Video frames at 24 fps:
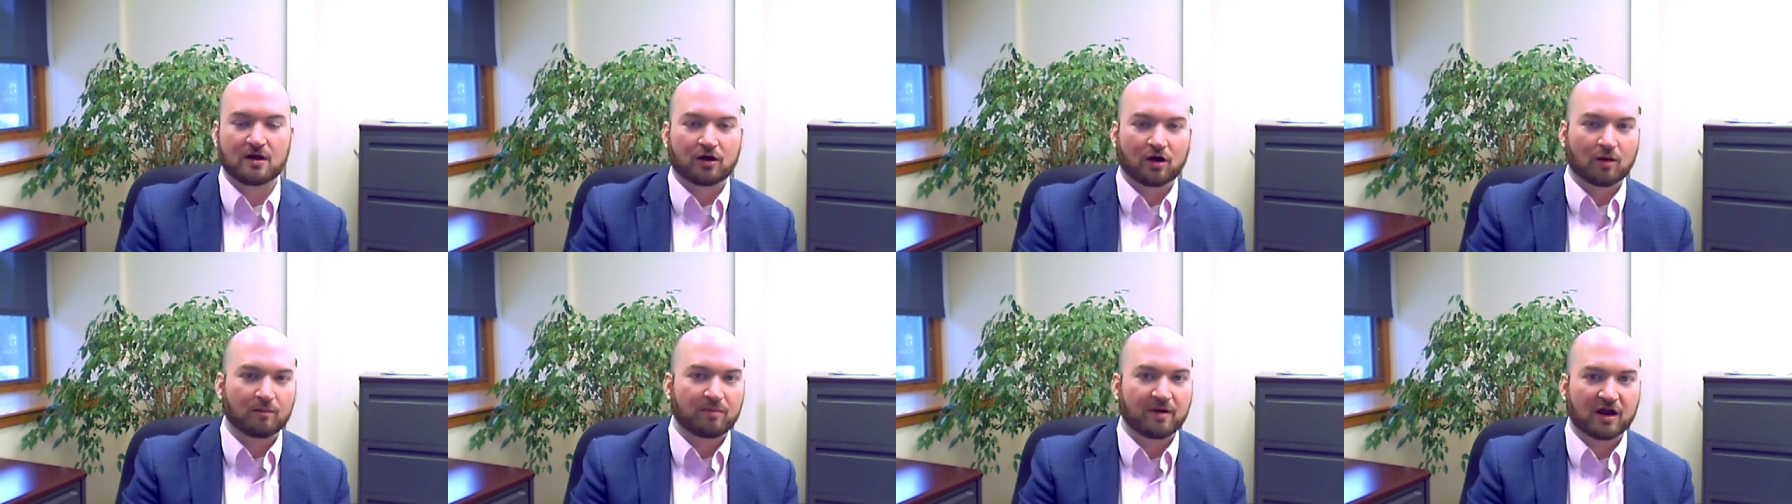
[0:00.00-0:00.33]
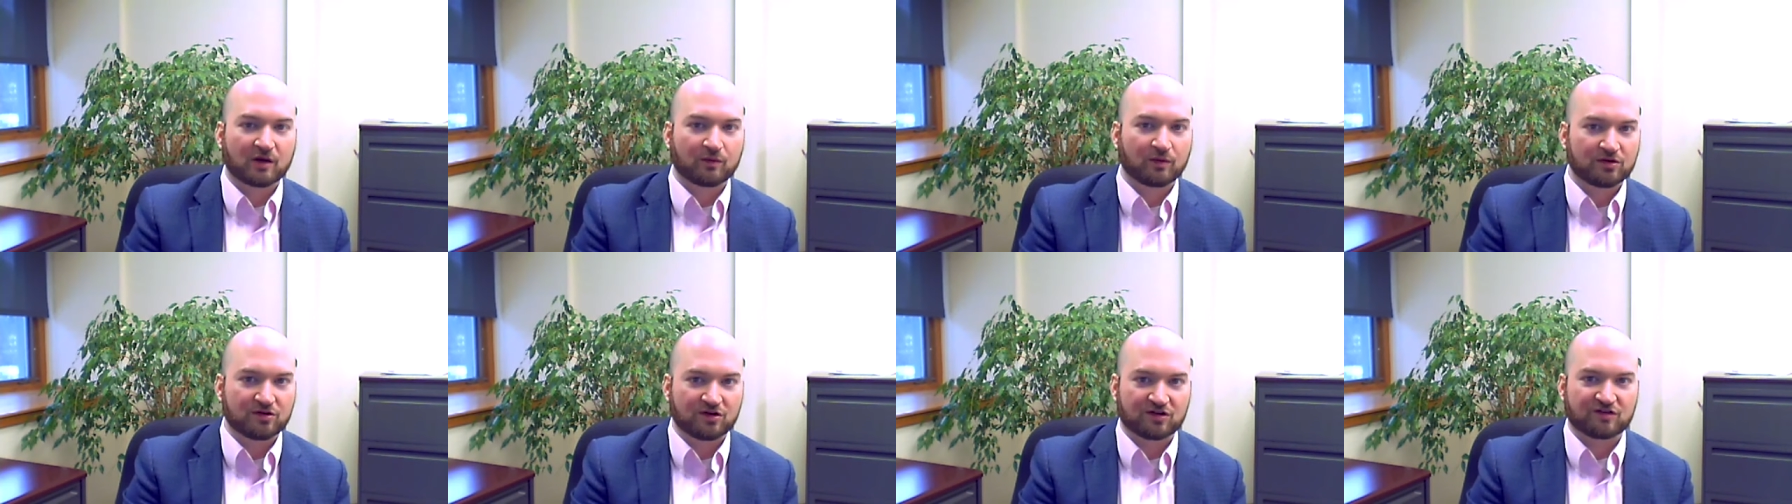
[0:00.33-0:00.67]
compared
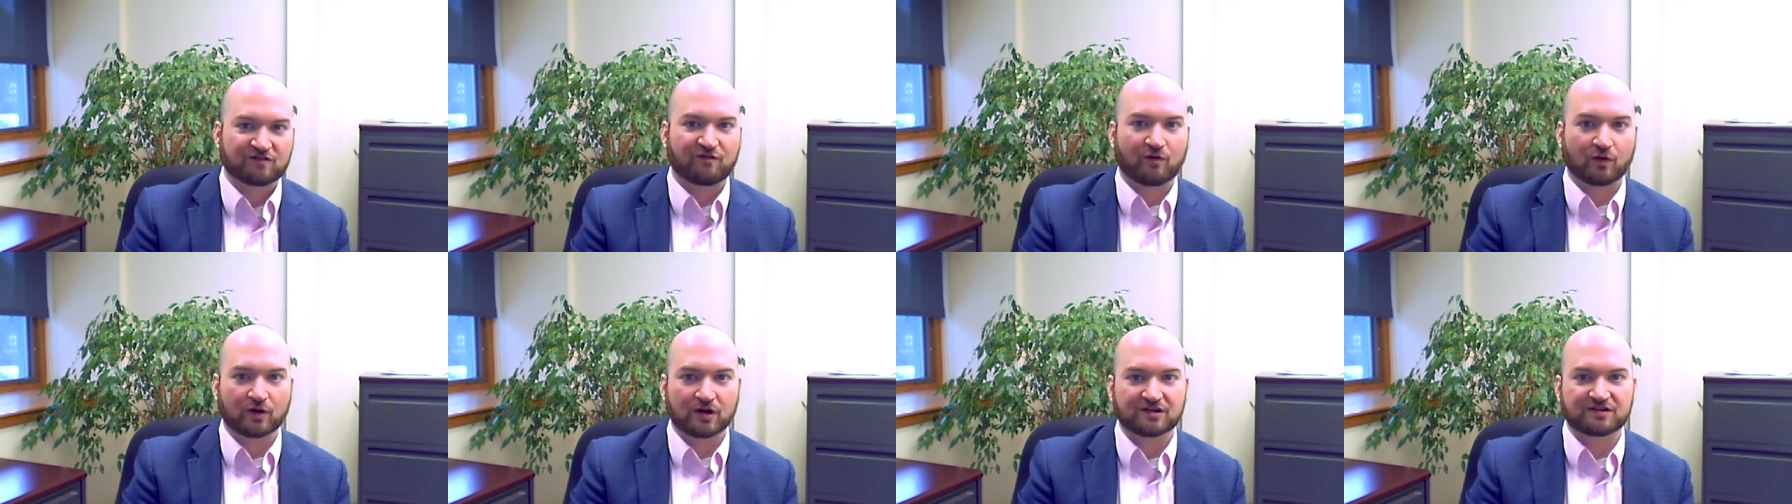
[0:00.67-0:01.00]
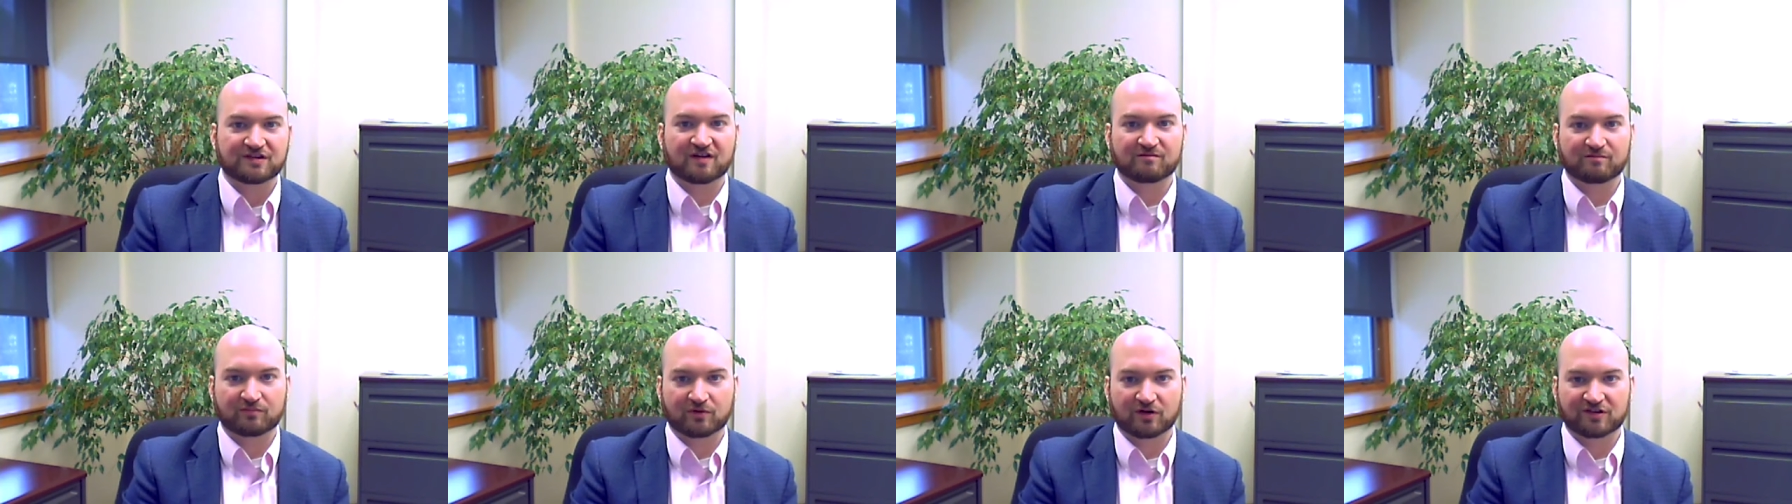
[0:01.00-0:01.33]
with just
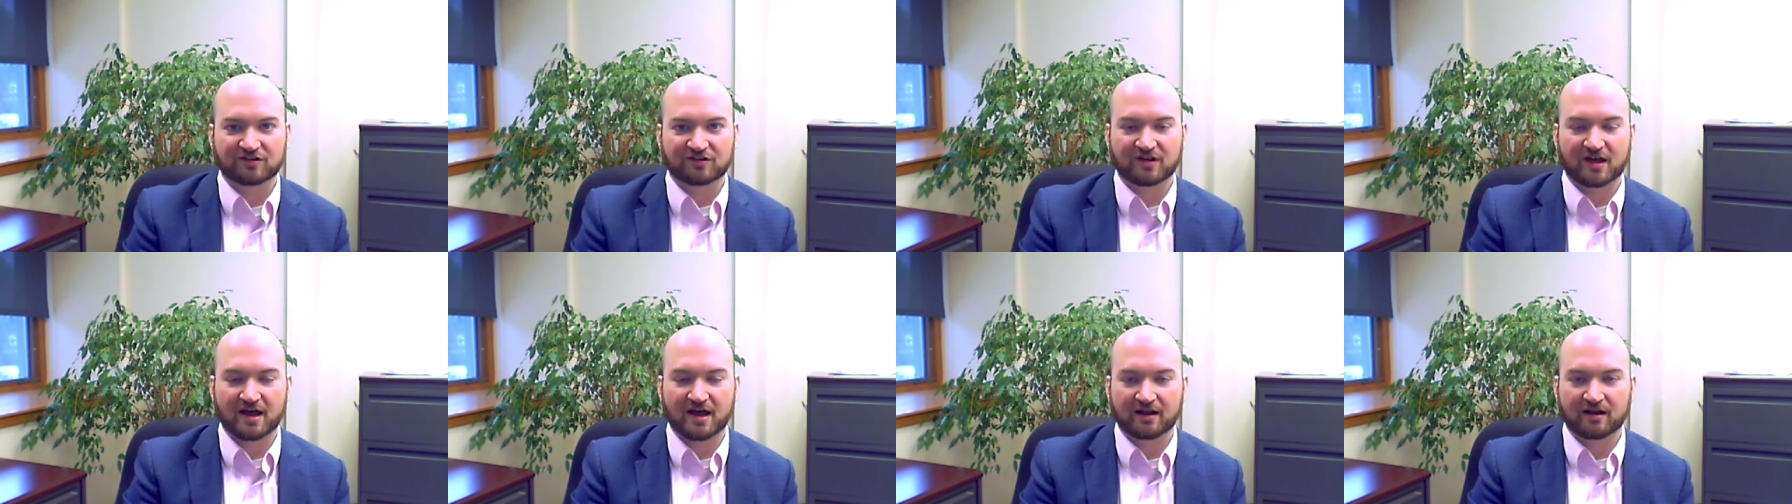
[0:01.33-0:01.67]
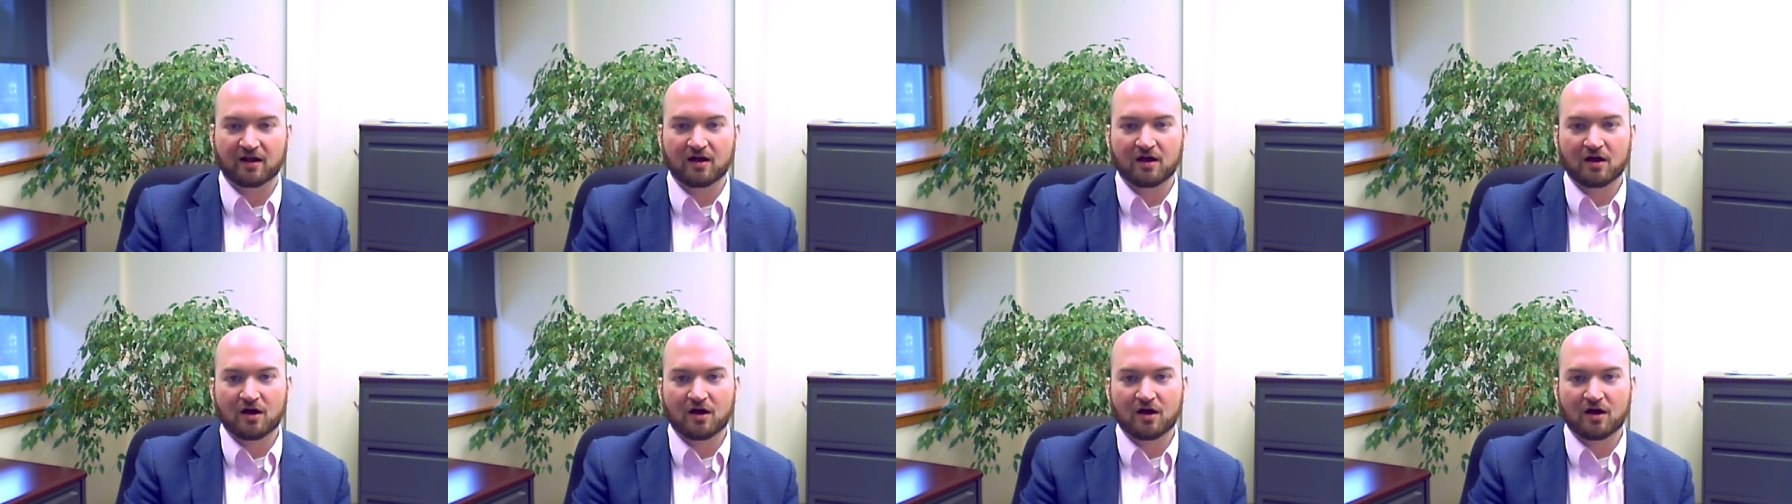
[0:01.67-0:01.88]
47%